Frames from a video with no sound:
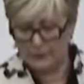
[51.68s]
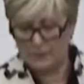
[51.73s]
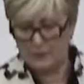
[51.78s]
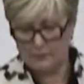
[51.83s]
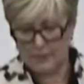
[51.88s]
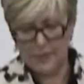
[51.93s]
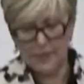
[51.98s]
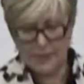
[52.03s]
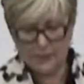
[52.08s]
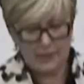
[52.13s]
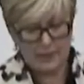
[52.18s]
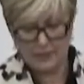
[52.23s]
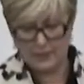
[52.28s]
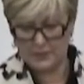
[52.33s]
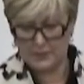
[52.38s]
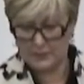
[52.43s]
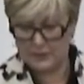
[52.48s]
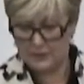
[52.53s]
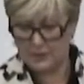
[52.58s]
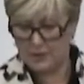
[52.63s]

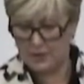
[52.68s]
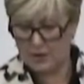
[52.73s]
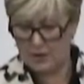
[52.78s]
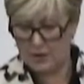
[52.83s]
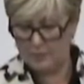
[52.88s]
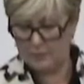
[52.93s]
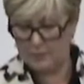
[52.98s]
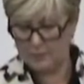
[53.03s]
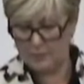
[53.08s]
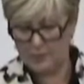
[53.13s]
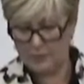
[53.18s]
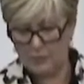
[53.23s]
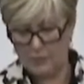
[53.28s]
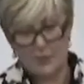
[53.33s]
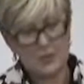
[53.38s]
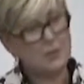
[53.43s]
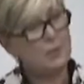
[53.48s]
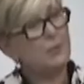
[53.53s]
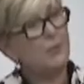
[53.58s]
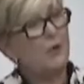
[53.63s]
recognized under common law
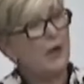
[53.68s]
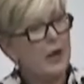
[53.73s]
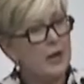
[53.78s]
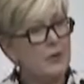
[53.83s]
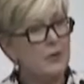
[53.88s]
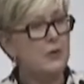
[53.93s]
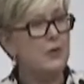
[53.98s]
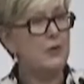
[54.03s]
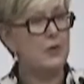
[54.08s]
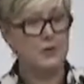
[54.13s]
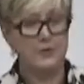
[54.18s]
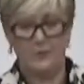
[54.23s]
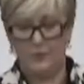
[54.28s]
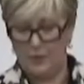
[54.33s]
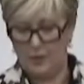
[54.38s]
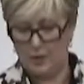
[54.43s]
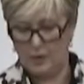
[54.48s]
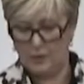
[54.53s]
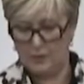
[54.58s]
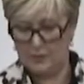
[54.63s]
was a priority
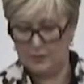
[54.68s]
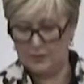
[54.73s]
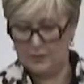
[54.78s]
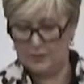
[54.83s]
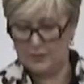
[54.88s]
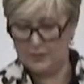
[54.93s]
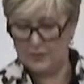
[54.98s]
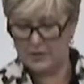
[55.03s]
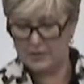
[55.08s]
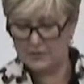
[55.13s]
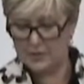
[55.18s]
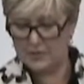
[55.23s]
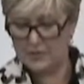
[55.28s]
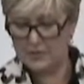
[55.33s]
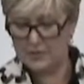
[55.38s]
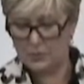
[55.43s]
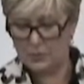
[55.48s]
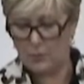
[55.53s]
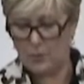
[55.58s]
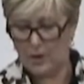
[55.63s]
for Albertans, and this
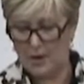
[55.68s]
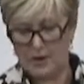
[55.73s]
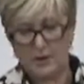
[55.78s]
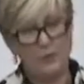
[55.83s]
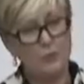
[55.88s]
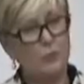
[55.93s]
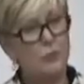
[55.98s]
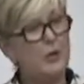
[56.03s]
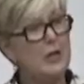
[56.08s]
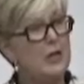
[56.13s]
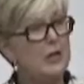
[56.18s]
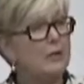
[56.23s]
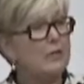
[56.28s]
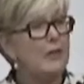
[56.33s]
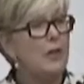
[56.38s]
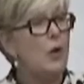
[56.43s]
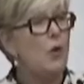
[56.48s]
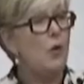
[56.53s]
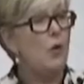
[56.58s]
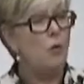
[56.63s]
is why we are
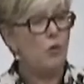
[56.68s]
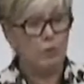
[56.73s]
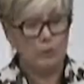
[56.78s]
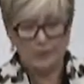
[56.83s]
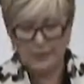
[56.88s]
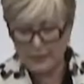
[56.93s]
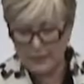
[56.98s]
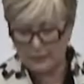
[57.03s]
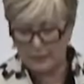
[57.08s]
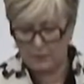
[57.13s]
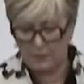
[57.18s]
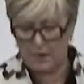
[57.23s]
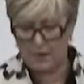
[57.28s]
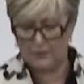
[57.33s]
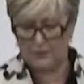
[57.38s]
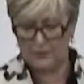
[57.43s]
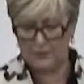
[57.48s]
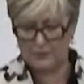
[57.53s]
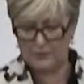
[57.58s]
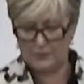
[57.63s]
the only
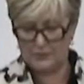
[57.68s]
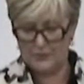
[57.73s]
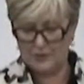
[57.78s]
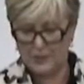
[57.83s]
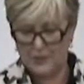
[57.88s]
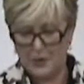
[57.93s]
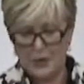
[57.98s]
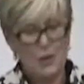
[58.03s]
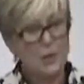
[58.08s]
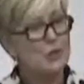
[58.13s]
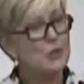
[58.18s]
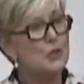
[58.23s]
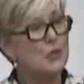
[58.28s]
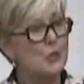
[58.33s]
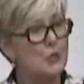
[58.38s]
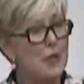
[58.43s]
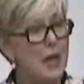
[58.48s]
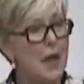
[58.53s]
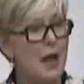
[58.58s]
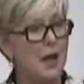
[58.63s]
province
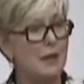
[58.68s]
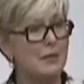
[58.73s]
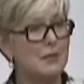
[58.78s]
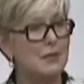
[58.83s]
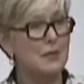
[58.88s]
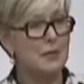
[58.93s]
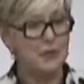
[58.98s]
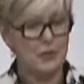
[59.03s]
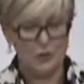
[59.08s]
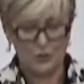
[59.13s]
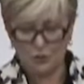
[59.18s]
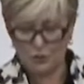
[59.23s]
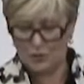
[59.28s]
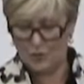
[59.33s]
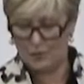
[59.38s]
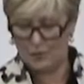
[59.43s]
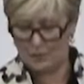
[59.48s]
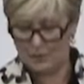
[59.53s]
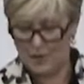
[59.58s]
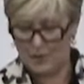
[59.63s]
to enact
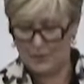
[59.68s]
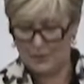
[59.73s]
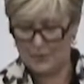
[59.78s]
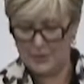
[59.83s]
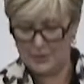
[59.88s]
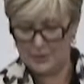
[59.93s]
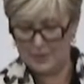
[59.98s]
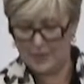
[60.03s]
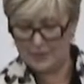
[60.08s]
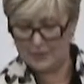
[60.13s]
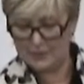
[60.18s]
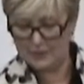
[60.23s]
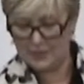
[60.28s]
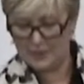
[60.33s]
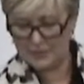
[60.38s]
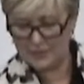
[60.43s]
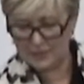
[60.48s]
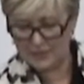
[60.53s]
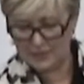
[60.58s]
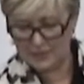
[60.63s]
additional property rights
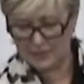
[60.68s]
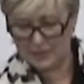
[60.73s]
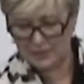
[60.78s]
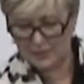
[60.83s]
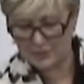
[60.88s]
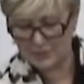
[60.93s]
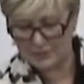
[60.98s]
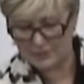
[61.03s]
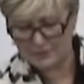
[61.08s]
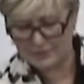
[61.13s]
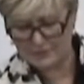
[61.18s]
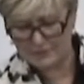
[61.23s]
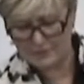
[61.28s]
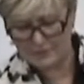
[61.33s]
legislation.